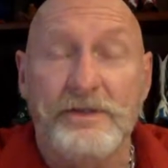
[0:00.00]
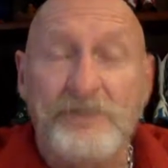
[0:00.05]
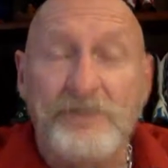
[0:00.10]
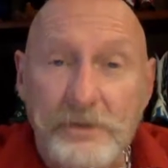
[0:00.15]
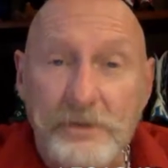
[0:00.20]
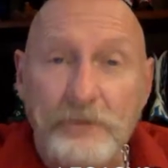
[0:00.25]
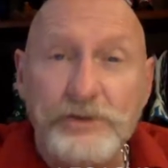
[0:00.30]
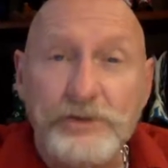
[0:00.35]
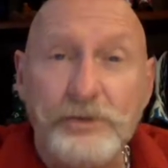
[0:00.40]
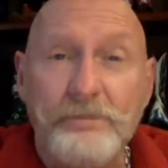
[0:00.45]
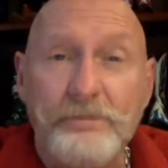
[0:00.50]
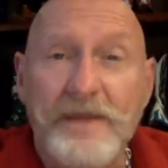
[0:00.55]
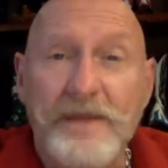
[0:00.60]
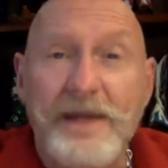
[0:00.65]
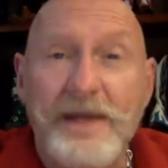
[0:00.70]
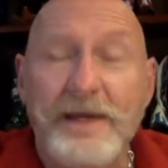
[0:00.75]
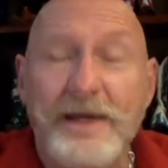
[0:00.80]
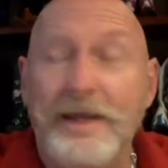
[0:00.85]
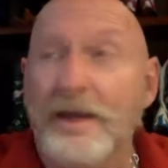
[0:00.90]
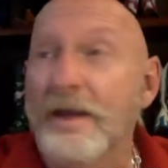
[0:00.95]
Social
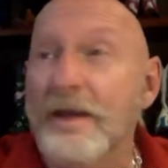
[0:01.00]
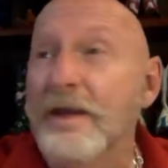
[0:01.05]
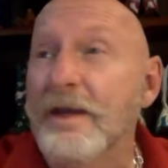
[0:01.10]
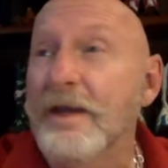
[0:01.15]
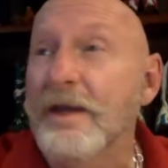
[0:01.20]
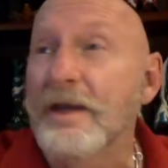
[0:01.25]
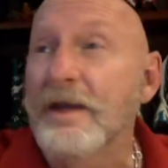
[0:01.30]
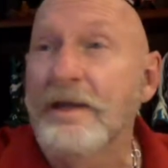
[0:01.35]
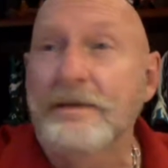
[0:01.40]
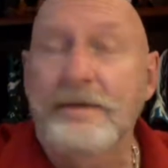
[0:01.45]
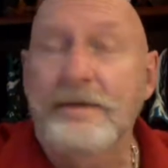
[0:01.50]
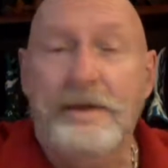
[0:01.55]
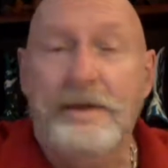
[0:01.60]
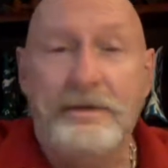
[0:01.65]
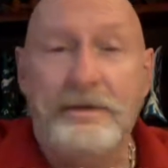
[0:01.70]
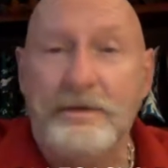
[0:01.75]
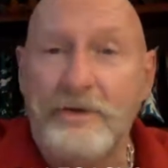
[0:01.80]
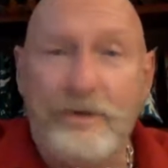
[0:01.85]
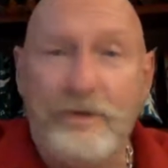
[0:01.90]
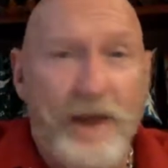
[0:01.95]
media, the
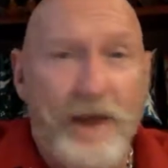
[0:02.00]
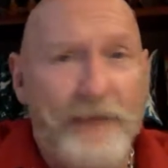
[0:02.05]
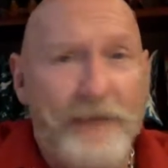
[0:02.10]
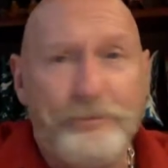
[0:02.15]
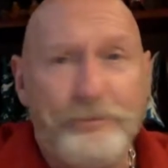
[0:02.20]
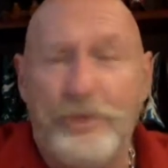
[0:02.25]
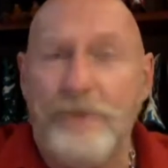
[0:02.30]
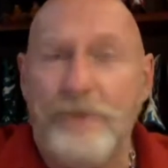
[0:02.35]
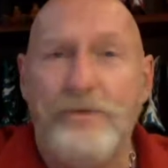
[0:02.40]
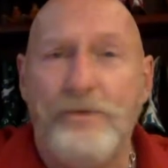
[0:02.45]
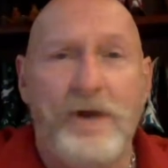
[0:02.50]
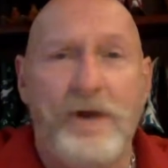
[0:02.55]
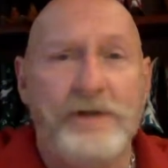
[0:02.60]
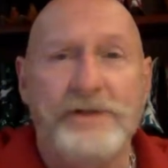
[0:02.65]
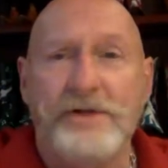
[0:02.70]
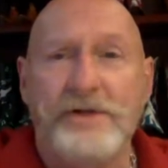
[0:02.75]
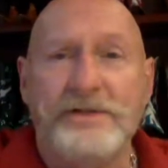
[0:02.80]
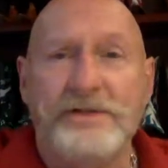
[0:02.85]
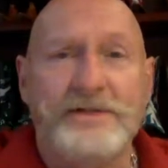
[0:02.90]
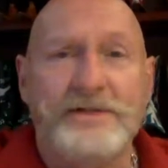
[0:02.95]
crap we watch
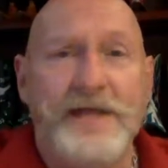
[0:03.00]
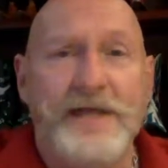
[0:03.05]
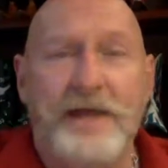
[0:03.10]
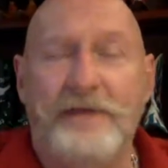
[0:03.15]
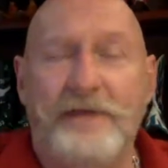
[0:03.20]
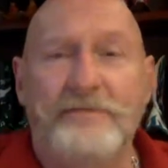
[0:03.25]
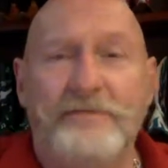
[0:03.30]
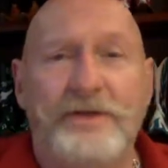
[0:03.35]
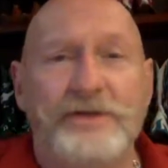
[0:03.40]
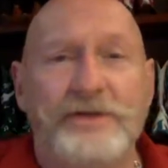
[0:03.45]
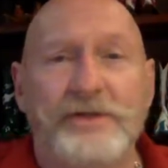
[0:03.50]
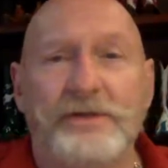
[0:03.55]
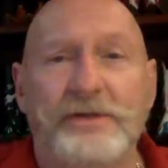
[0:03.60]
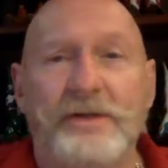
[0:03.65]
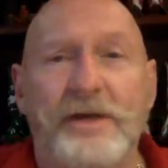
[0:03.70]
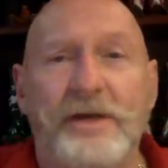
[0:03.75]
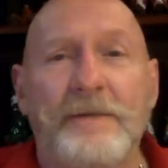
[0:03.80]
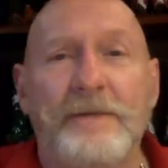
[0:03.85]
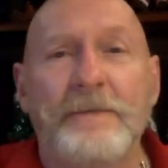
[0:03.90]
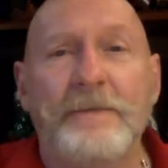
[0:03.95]
on television,
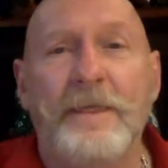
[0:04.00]
the